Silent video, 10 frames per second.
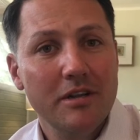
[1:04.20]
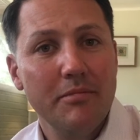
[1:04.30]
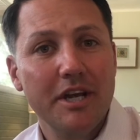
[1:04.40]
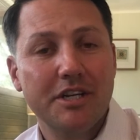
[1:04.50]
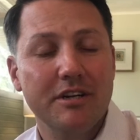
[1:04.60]
to
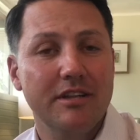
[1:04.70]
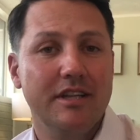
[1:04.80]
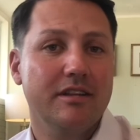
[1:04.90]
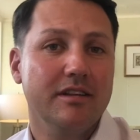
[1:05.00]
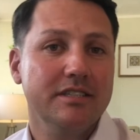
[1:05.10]
make sure that
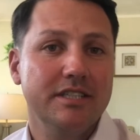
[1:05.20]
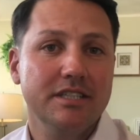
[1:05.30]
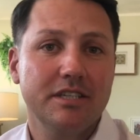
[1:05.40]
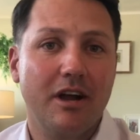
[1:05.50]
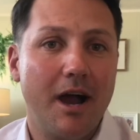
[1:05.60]
the
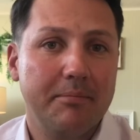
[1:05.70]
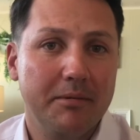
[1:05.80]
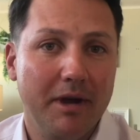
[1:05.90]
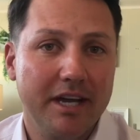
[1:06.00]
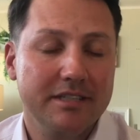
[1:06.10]
listings are
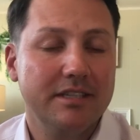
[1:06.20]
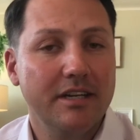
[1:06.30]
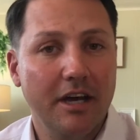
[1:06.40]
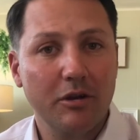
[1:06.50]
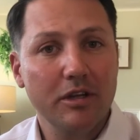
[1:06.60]
optimized
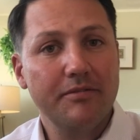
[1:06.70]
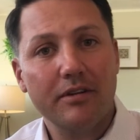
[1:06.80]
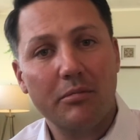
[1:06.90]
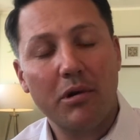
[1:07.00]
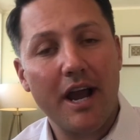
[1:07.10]
not only for
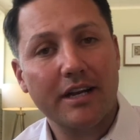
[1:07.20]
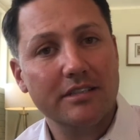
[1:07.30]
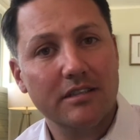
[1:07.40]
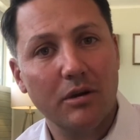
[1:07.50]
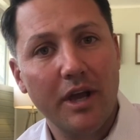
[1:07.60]
the
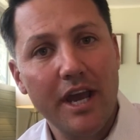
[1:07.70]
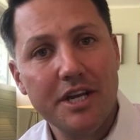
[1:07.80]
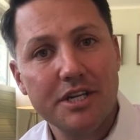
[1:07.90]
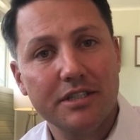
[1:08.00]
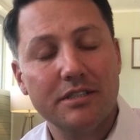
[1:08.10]
practice
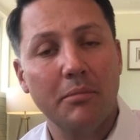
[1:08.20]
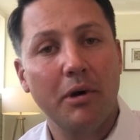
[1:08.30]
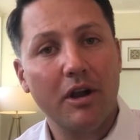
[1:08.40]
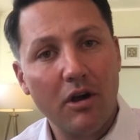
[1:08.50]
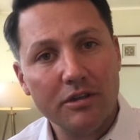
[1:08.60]
locations,
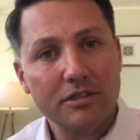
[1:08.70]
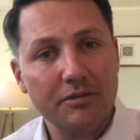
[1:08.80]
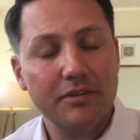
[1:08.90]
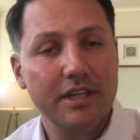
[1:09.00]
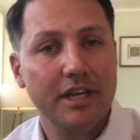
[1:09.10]
but also
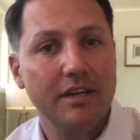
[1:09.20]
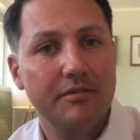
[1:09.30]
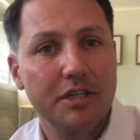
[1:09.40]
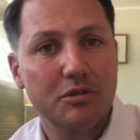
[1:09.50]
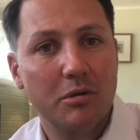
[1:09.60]
for the
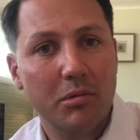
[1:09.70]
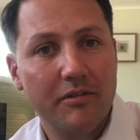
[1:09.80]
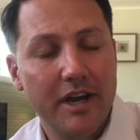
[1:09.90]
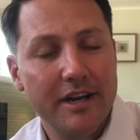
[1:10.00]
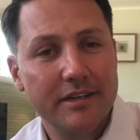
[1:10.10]
individual
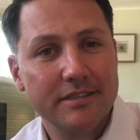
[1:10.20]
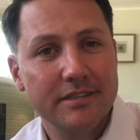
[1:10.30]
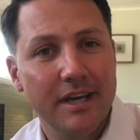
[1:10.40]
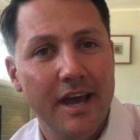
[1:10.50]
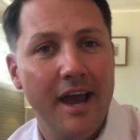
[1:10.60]
providers.
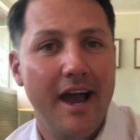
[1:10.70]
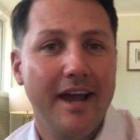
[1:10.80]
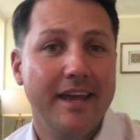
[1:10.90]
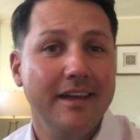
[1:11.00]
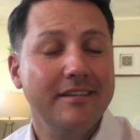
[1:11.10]
I
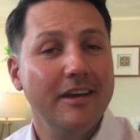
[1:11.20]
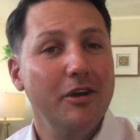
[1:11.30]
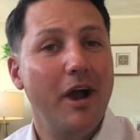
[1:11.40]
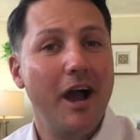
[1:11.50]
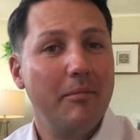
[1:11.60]
can't tell you
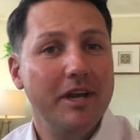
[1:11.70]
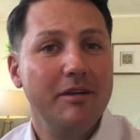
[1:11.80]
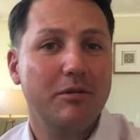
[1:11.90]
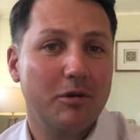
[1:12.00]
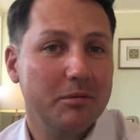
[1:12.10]
how many
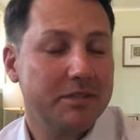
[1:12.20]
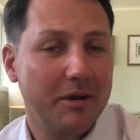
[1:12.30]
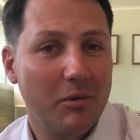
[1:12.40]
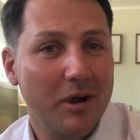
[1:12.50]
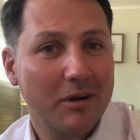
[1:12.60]
groups I
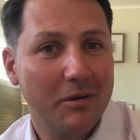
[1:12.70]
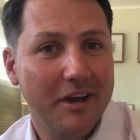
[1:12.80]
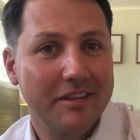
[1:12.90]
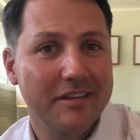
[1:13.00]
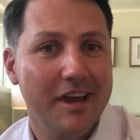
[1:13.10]
work
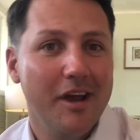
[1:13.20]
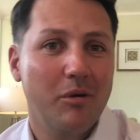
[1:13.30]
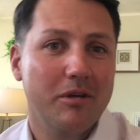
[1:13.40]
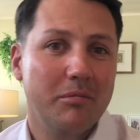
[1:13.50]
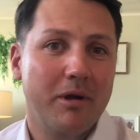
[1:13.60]
with
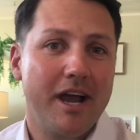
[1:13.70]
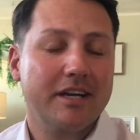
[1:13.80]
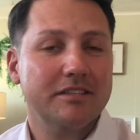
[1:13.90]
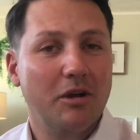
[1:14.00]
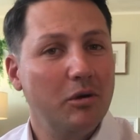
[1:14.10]
where the
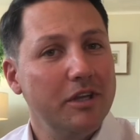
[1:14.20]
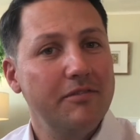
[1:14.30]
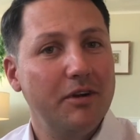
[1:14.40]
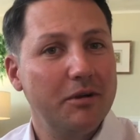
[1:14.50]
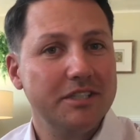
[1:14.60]
practice only
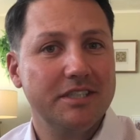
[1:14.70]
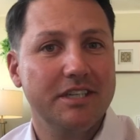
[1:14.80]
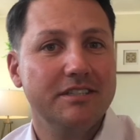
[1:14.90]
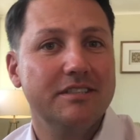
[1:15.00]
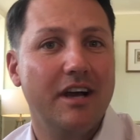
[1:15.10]

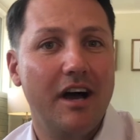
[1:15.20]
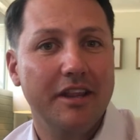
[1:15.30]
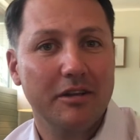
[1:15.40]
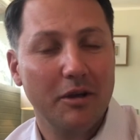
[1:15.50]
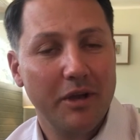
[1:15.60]
focuses on
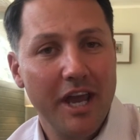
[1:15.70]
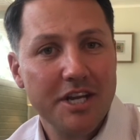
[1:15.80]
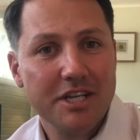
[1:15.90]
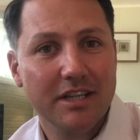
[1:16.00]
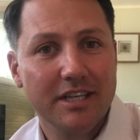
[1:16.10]
the
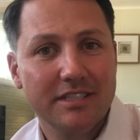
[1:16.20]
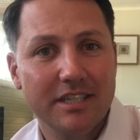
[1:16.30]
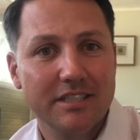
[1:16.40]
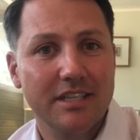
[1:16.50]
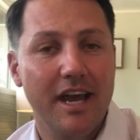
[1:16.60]
location
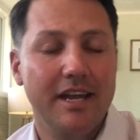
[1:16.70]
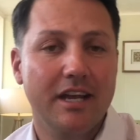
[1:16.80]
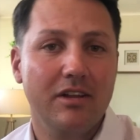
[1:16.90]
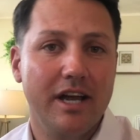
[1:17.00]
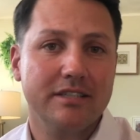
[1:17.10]
listings and
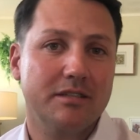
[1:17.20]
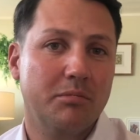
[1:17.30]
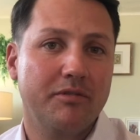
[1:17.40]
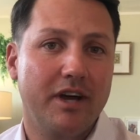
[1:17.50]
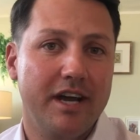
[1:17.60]
neglects the
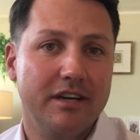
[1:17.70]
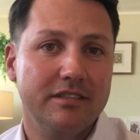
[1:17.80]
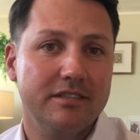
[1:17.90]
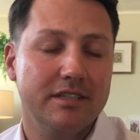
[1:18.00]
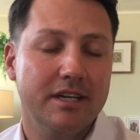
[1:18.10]
providers.